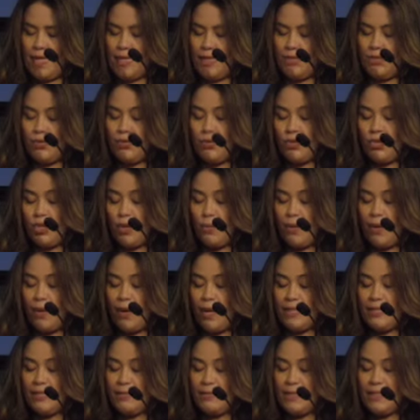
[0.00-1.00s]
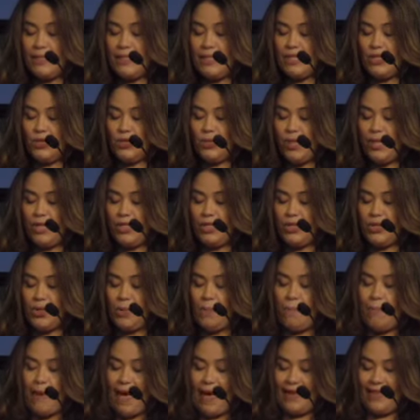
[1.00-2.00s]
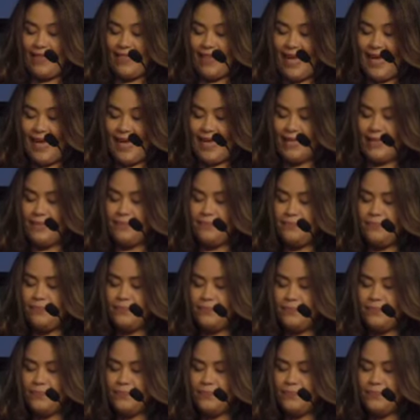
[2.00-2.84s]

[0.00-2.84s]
To summarize my situation back then,